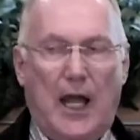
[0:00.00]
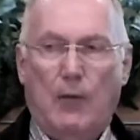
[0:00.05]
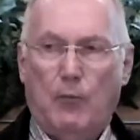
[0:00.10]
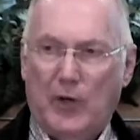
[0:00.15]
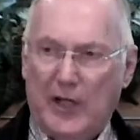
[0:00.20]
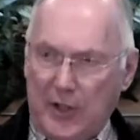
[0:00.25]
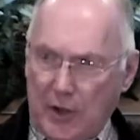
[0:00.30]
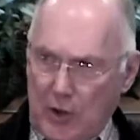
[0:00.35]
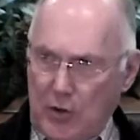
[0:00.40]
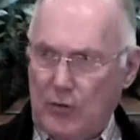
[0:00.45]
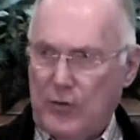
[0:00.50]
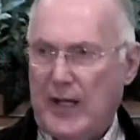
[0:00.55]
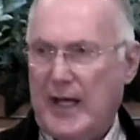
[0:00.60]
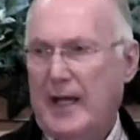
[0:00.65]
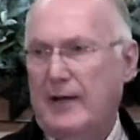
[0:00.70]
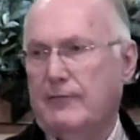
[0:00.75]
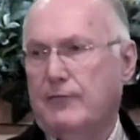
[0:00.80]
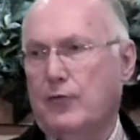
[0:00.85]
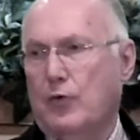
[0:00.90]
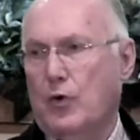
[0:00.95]
and we know
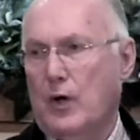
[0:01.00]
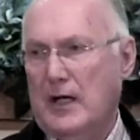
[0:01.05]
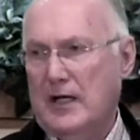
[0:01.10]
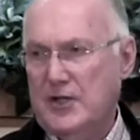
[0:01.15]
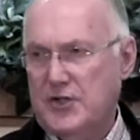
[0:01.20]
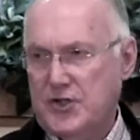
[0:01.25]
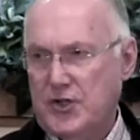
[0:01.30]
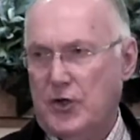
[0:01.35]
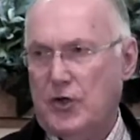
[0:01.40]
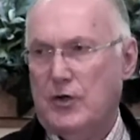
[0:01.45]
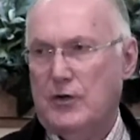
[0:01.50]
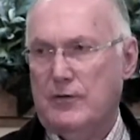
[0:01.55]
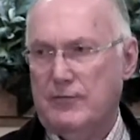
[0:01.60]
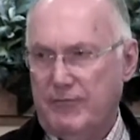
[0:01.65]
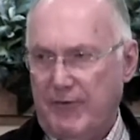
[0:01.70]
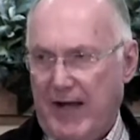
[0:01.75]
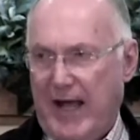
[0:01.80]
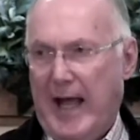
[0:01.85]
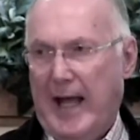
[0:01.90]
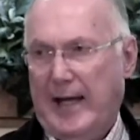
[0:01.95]
that for a certain
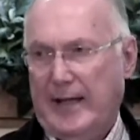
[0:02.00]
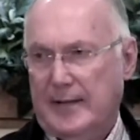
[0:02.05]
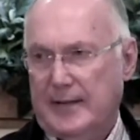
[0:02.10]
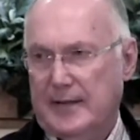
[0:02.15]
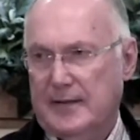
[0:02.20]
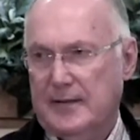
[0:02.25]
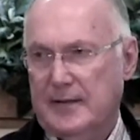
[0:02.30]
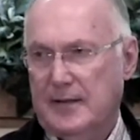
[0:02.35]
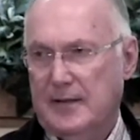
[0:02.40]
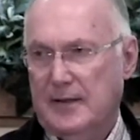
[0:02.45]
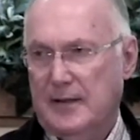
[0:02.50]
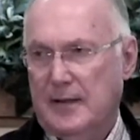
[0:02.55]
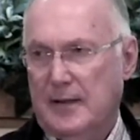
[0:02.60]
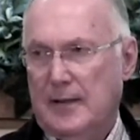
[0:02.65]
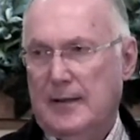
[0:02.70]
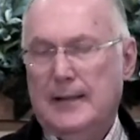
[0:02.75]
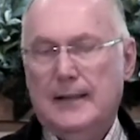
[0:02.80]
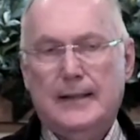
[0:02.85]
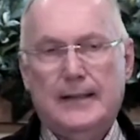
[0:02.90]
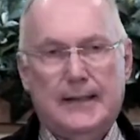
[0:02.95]
fact.
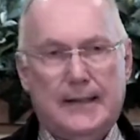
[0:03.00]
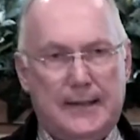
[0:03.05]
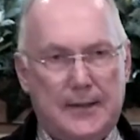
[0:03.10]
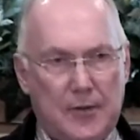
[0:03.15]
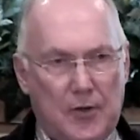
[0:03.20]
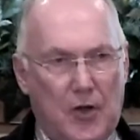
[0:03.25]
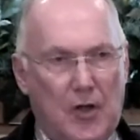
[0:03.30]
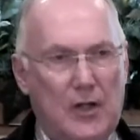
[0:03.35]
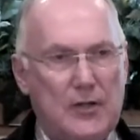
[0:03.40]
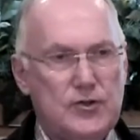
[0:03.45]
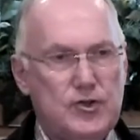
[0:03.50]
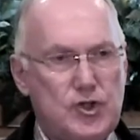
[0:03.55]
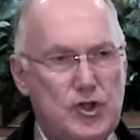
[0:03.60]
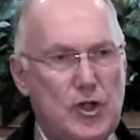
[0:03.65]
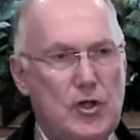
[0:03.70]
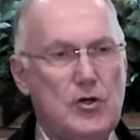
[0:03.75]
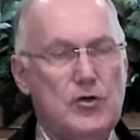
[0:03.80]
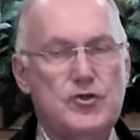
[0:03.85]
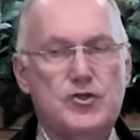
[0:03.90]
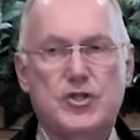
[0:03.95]
God
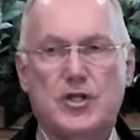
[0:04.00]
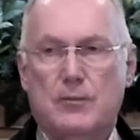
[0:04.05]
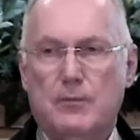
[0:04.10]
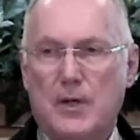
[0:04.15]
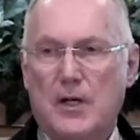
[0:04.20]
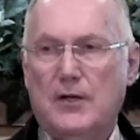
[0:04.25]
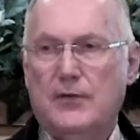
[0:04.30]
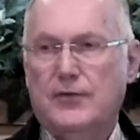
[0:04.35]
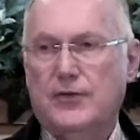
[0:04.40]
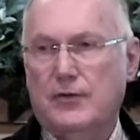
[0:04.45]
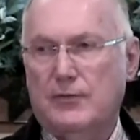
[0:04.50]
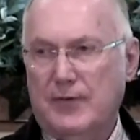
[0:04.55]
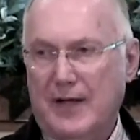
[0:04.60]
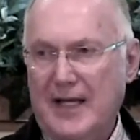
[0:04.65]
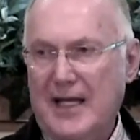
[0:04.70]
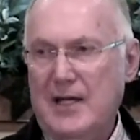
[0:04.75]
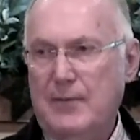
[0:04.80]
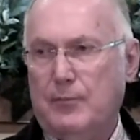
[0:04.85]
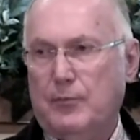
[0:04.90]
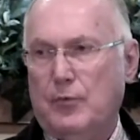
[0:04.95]
chose the month of
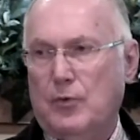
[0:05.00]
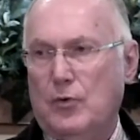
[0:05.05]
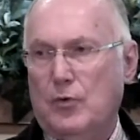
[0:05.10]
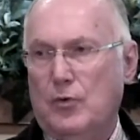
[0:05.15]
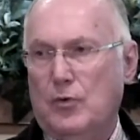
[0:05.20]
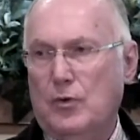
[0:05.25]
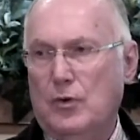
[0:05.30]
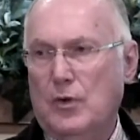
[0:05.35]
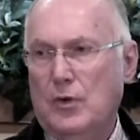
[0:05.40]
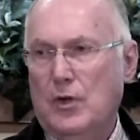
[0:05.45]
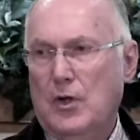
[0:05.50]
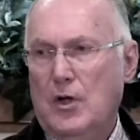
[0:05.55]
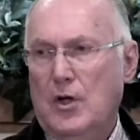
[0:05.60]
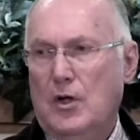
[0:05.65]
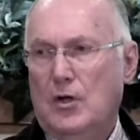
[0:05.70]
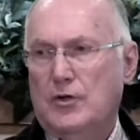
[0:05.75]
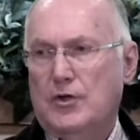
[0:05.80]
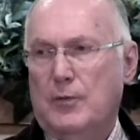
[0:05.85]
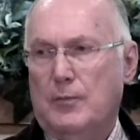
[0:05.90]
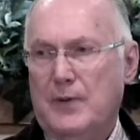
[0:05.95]
April
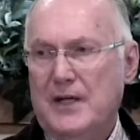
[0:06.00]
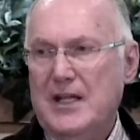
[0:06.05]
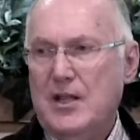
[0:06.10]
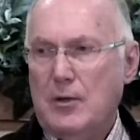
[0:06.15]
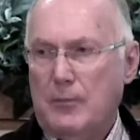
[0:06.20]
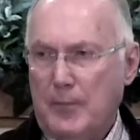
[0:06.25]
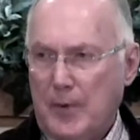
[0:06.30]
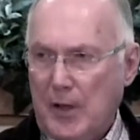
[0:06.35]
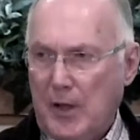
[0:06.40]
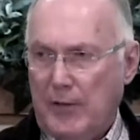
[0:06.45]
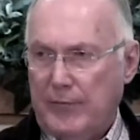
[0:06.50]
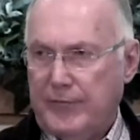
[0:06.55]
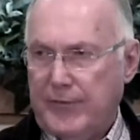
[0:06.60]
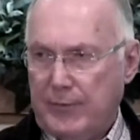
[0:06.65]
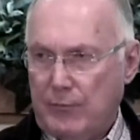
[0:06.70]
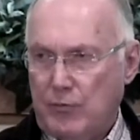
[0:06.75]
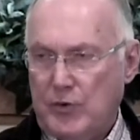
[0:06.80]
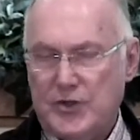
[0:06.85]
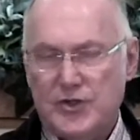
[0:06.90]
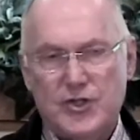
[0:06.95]
to be the month
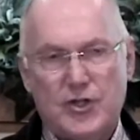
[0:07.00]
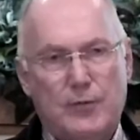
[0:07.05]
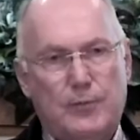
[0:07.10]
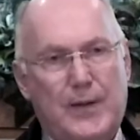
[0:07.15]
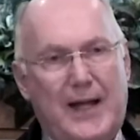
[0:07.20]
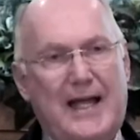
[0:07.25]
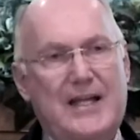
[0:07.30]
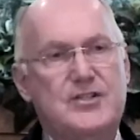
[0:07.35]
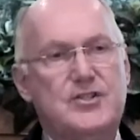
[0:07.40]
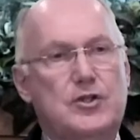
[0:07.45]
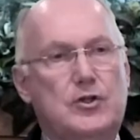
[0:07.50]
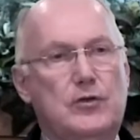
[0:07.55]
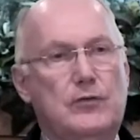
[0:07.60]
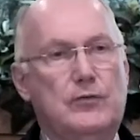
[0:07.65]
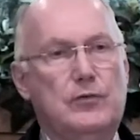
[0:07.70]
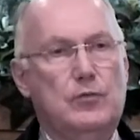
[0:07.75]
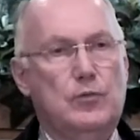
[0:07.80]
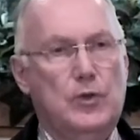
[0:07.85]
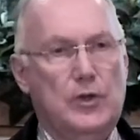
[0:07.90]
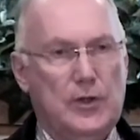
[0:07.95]
in which the
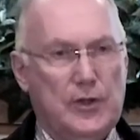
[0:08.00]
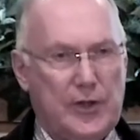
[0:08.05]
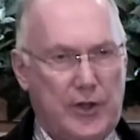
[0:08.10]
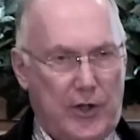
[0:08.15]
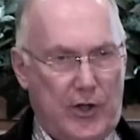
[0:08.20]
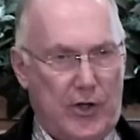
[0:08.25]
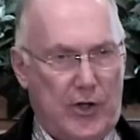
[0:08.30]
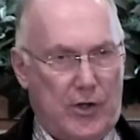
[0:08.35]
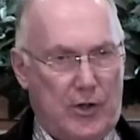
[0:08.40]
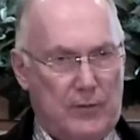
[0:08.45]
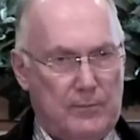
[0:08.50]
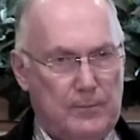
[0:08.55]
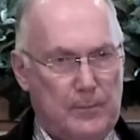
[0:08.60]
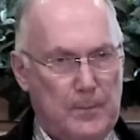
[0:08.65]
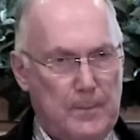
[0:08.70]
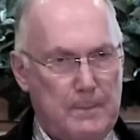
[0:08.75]
Passover would occur.